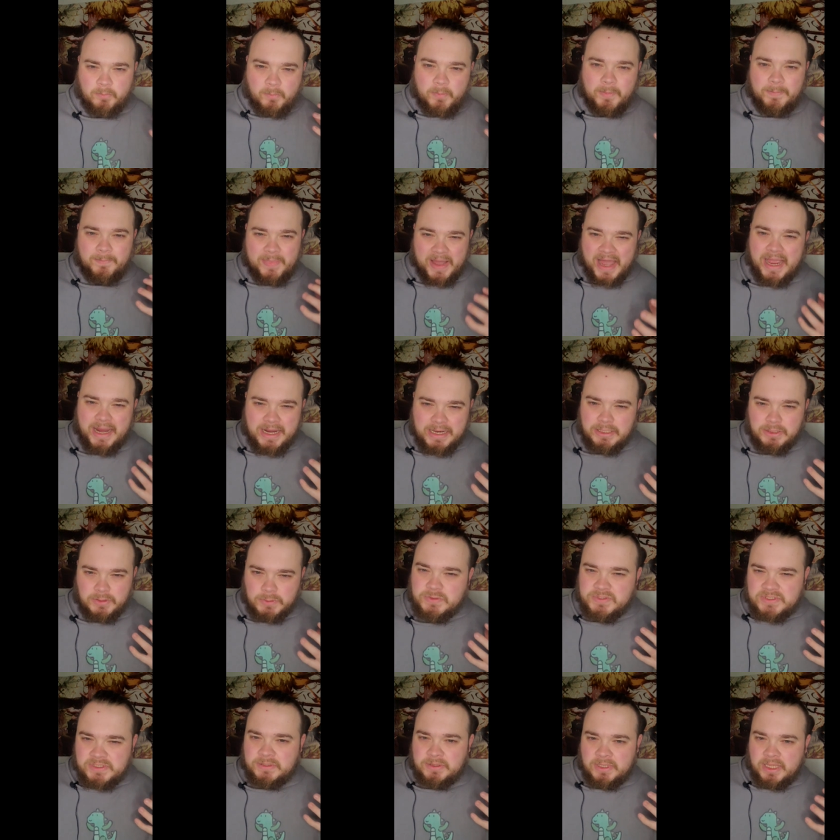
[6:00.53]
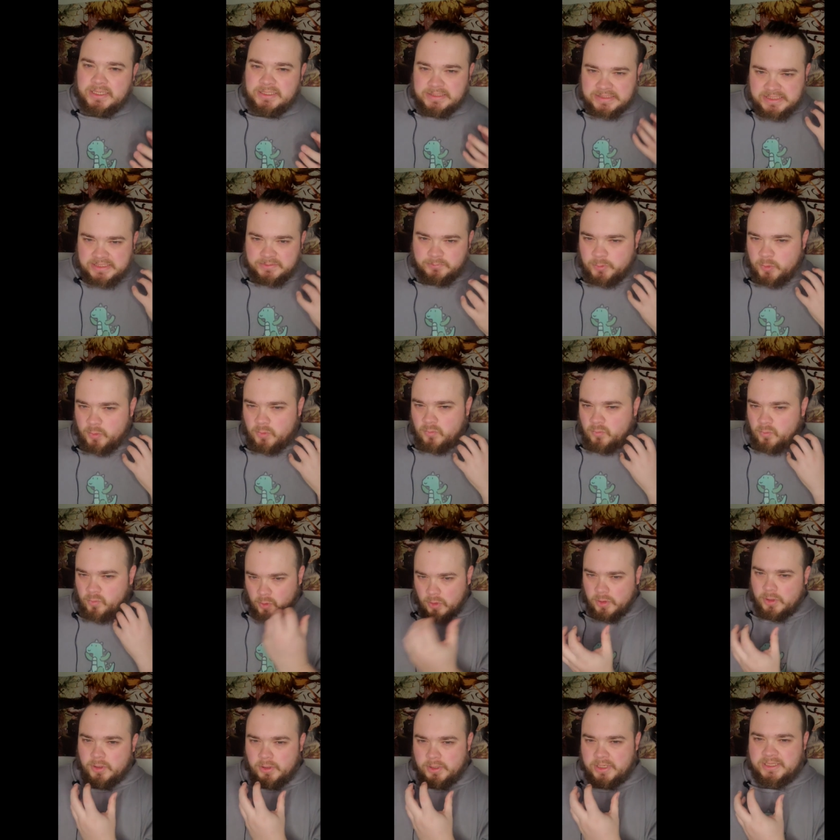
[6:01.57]
by using that simple
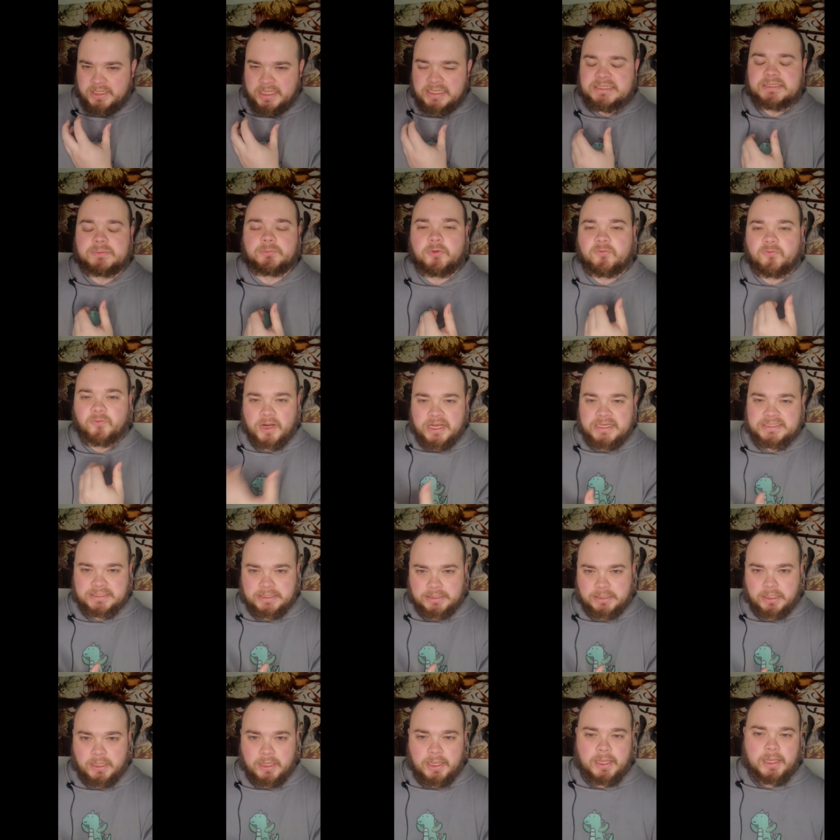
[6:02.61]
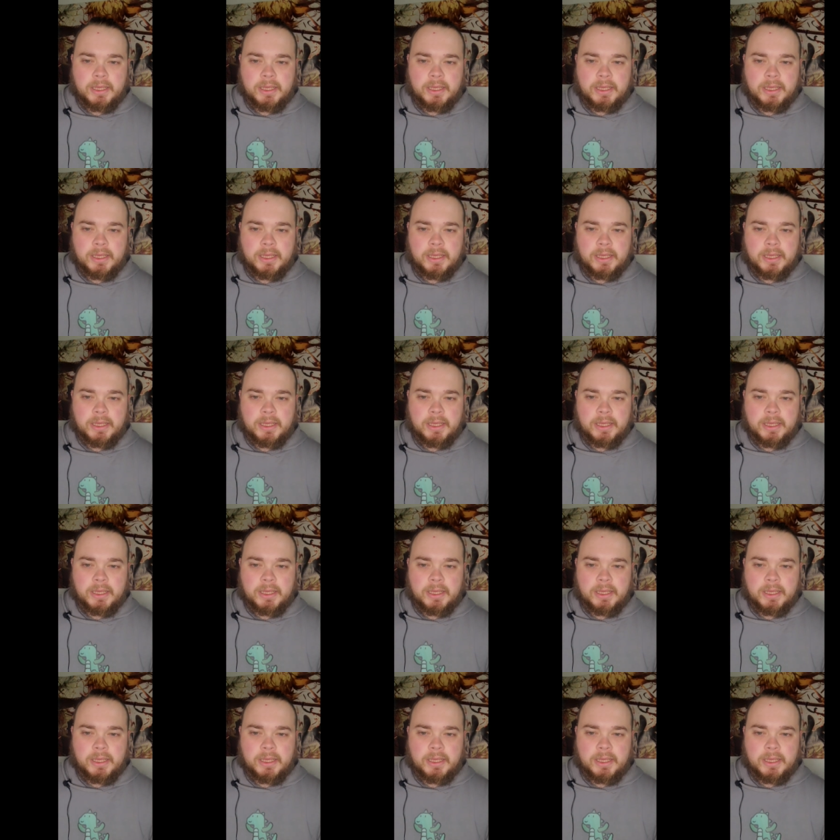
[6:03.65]
word and that simple phrasing.